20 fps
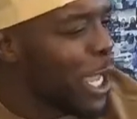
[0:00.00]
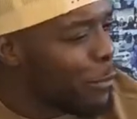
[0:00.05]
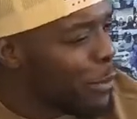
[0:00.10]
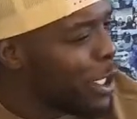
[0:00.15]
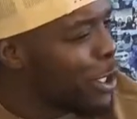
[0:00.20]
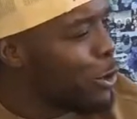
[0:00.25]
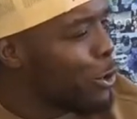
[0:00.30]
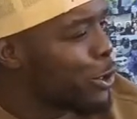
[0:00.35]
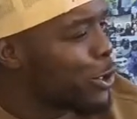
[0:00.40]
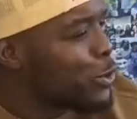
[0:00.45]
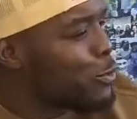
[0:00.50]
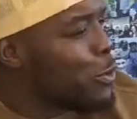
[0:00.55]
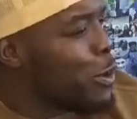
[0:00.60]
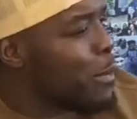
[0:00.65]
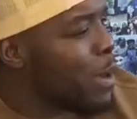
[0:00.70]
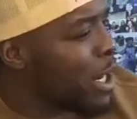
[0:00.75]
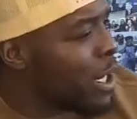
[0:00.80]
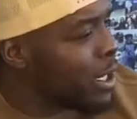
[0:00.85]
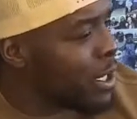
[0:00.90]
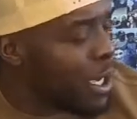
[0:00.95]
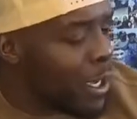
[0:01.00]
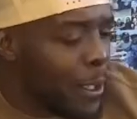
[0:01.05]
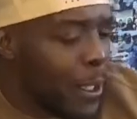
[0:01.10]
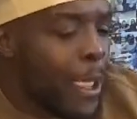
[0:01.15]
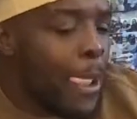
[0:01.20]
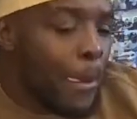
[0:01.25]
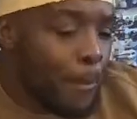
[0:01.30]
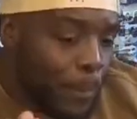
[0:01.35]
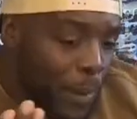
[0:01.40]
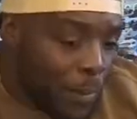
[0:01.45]
Like, we lost, what am I
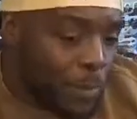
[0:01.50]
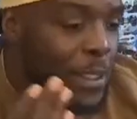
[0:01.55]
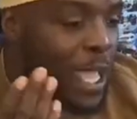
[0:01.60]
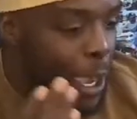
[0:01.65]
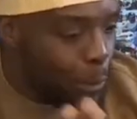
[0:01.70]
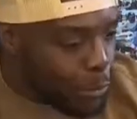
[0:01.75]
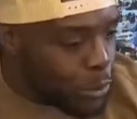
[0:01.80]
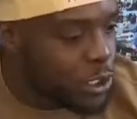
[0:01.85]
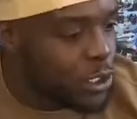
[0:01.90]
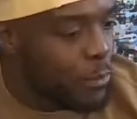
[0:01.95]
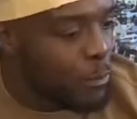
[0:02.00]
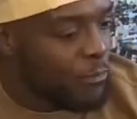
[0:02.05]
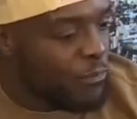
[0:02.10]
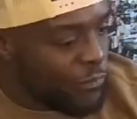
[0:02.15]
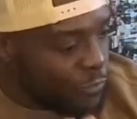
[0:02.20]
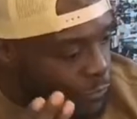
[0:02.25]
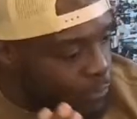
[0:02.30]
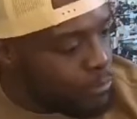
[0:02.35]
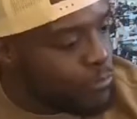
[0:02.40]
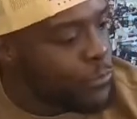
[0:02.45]
gonna... But that was the